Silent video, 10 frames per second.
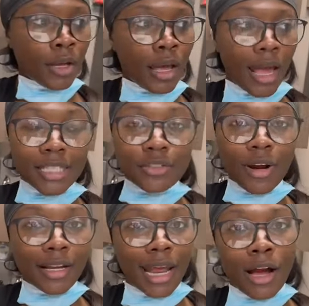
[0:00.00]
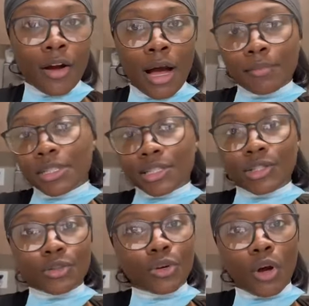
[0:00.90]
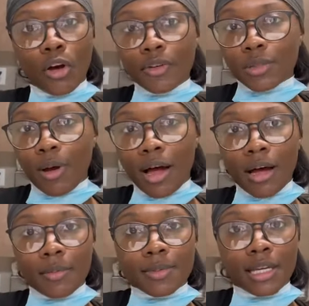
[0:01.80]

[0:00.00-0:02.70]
As of right now, I'm just still doing COVID swabs.